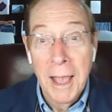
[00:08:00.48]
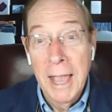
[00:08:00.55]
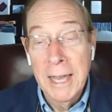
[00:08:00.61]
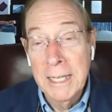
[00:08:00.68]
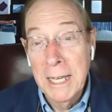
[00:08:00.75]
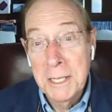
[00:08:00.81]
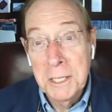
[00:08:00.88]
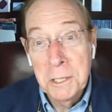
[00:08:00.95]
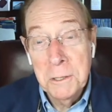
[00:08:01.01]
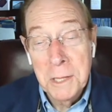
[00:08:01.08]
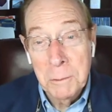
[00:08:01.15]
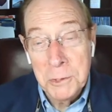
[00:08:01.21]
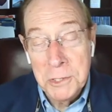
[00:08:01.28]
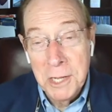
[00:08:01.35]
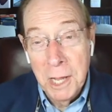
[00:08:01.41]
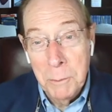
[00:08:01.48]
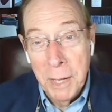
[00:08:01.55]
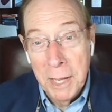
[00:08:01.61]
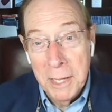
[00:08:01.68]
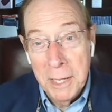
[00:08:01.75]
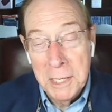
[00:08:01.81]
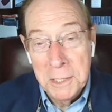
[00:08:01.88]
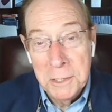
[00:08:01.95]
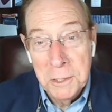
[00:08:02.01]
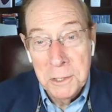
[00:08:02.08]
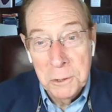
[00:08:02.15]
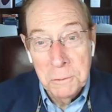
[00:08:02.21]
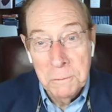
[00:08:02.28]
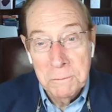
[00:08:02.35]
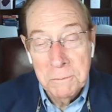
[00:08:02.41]
And I knew that was not my
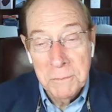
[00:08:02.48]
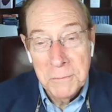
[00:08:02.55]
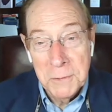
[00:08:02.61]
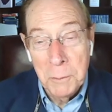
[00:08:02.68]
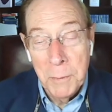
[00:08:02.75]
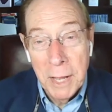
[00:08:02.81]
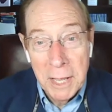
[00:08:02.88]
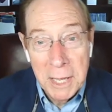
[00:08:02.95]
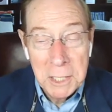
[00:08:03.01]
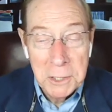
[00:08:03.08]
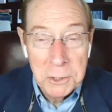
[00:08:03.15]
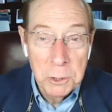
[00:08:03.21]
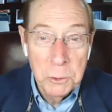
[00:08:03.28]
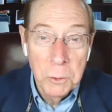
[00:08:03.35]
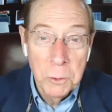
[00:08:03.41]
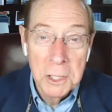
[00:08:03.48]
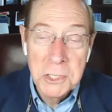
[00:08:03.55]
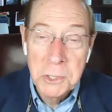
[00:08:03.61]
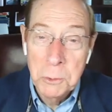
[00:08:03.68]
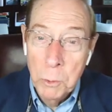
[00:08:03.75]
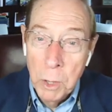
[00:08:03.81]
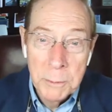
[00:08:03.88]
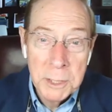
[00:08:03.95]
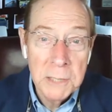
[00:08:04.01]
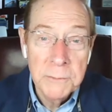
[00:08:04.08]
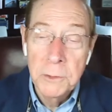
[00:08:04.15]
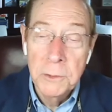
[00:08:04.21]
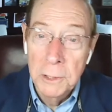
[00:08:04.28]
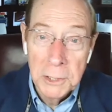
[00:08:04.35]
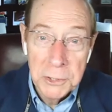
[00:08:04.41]
attitude. You know, my attitude was, Woman,
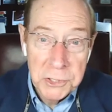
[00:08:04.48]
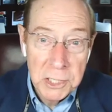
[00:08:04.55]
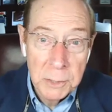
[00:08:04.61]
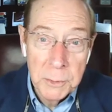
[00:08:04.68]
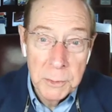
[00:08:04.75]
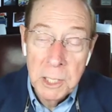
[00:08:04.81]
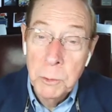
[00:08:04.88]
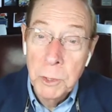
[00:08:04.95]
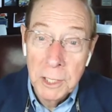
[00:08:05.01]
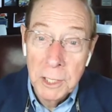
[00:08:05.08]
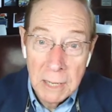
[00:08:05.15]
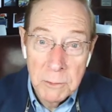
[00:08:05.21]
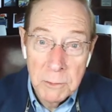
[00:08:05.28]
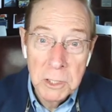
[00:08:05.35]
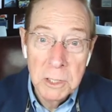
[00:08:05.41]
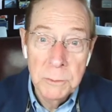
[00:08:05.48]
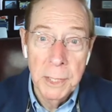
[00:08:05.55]
if you'll listen to me, we'll have a good